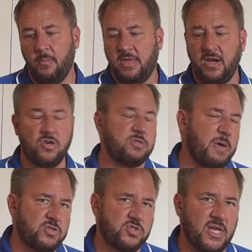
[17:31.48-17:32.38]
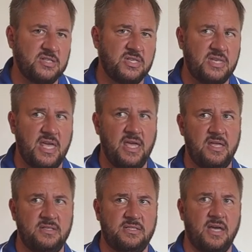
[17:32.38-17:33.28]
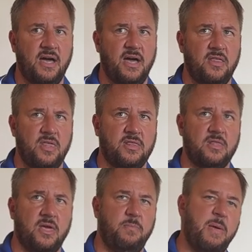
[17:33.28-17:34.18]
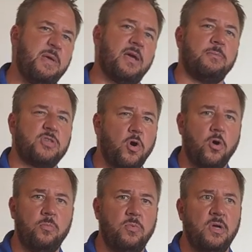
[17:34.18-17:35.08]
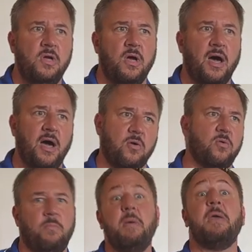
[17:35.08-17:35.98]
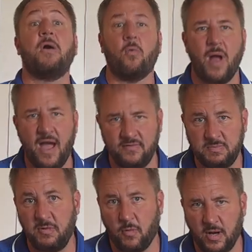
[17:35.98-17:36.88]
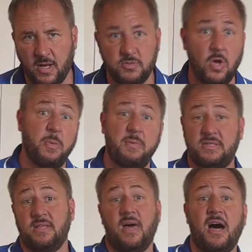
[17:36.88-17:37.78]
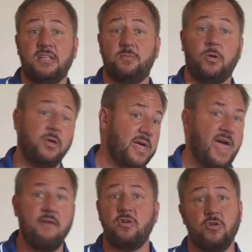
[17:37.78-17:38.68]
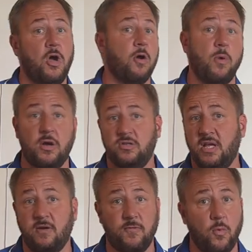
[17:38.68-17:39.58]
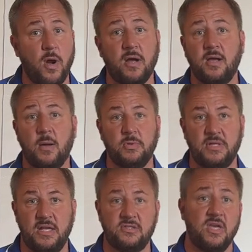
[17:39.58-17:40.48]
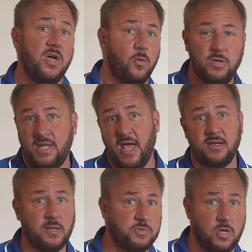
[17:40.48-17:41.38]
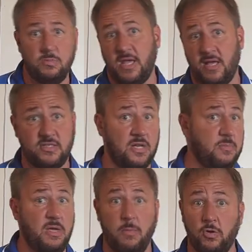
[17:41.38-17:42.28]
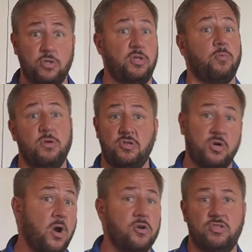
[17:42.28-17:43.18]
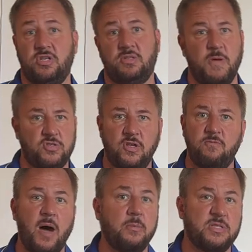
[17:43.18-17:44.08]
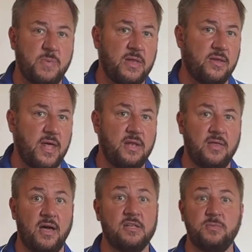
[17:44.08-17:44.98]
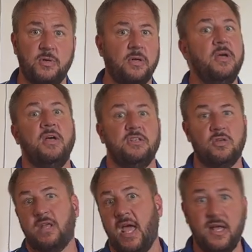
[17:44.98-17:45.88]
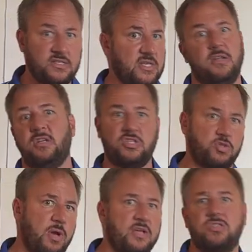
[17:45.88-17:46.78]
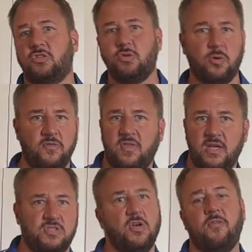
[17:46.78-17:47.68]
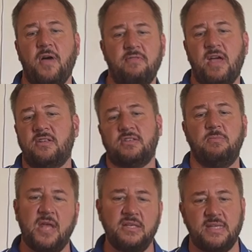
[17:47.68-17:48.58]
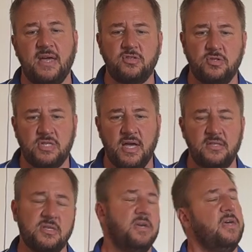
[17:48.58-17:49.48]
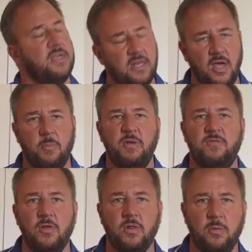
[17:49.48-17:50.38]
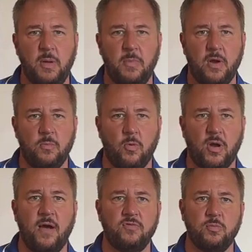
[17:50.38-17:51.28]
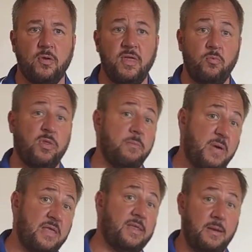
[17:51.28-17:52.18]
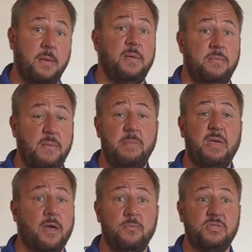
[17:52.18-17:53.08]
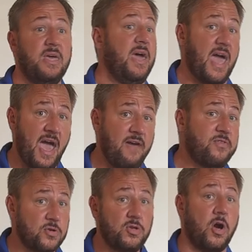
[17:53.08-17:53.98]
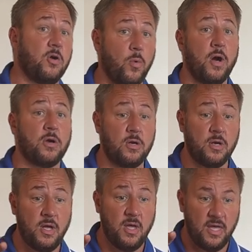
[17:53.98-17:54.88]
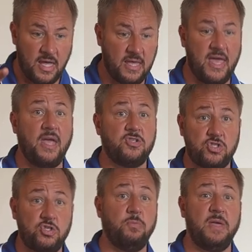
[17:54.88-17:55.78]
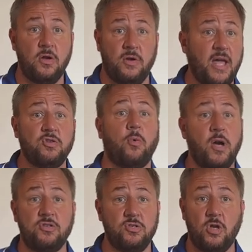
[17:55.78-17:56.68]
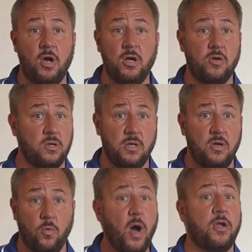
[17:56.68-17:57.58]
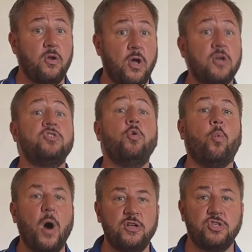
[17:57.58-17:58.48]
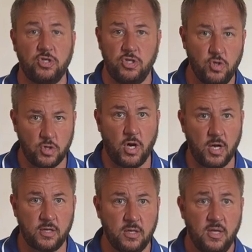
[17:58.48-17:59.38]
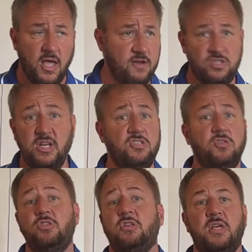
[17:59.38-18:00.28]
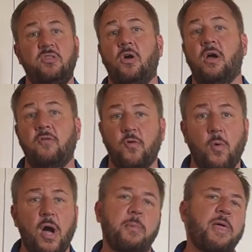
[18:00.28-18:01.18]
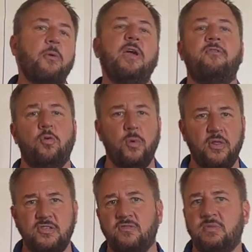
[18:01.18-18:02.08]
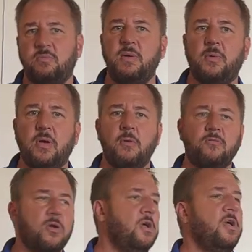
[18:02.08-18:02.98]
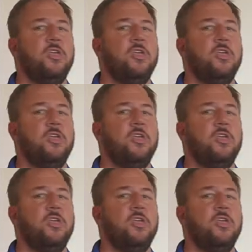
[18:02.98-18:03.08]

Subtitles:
Getting her some exercise the days that the baby comes home, or baby arrives before it comes home, maybe it's in the hospital, having your dog walker take her for a walk a couple days. When dad comes home, dad's gonna be emotionally recharged, especially if mom is spending the night at the hospital. So dad's in a distressed sort of thing. So if I've gotten some nice exercise, it can help me feel a little bit better and more comfortable. And then when the baby comes, have your dog walker engaged to be here, not to watch your dog, walk your dog, to watch your dog. And if she needs to, she can take the dog out for a walk. But that way you have your relatives and people come over.